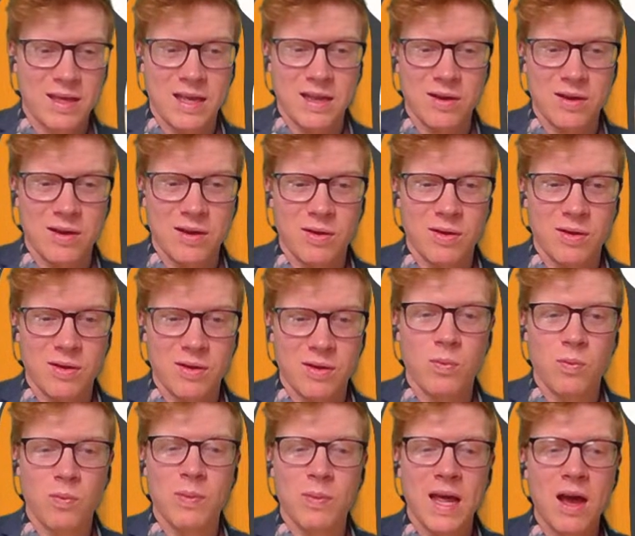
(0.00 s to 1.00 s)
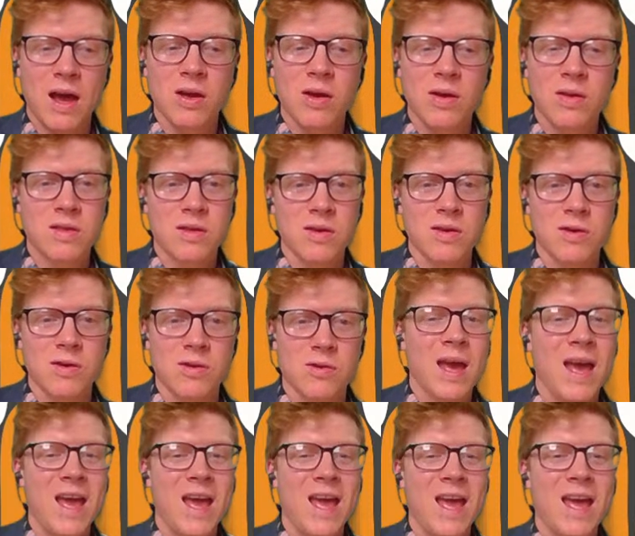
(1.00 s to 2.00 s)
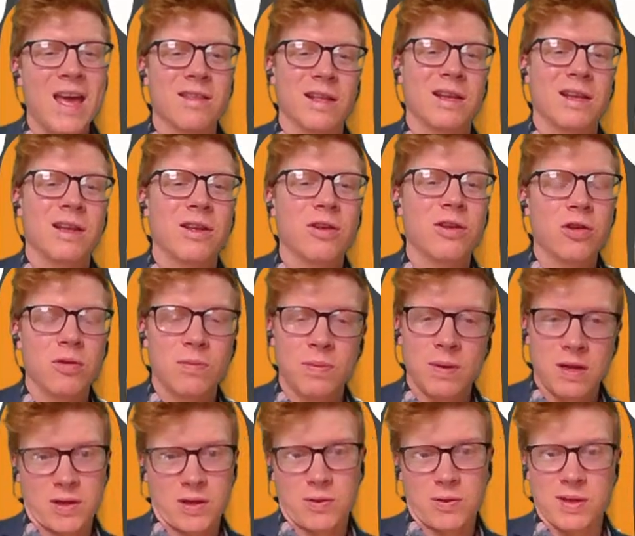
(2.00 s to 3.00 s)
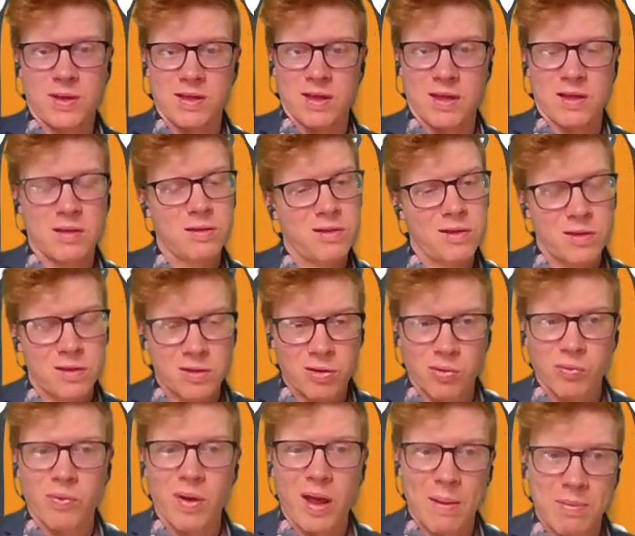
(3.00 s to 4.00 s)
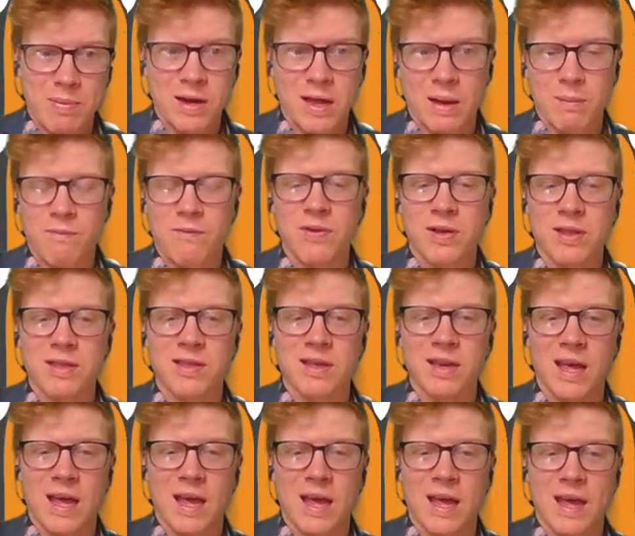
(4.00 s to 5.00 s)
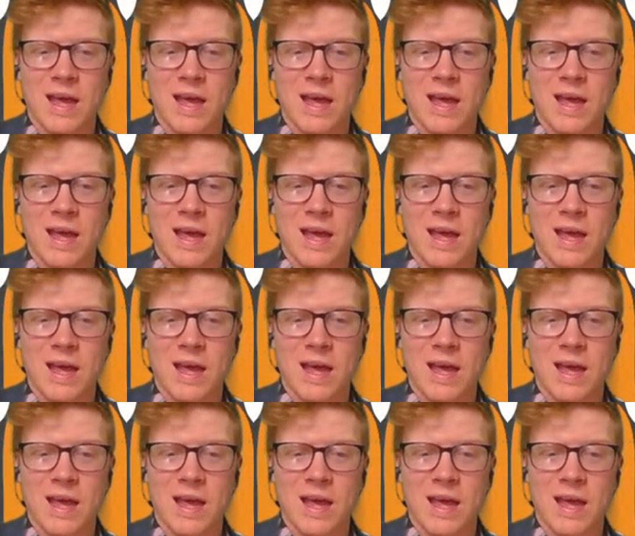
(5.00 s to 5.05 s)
what we're now going to do is a little bit of a quizzes, just to wrap it up for today.